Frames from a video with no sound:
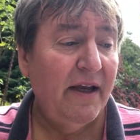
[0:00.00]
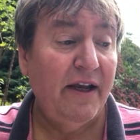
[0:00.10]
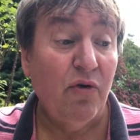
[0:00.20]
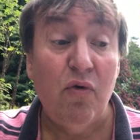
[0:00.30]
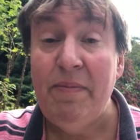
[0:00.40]

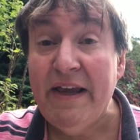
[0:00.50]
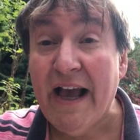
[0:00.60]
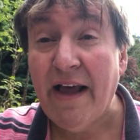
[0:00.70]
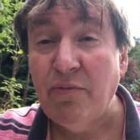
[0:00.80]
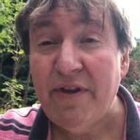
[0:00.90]
It all
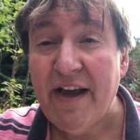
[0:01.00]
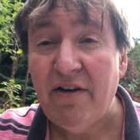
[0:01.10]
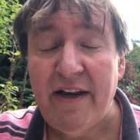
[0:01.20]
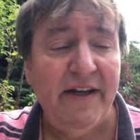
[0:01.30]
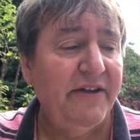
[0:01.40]
began with our
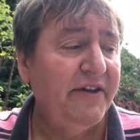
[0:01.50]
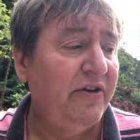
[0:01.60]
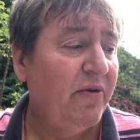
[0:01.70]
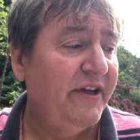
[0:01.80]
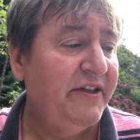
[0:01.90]
leader's
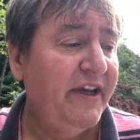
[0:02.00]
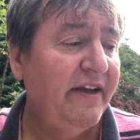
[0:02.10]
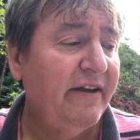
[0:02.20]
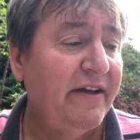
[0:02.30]
anointing,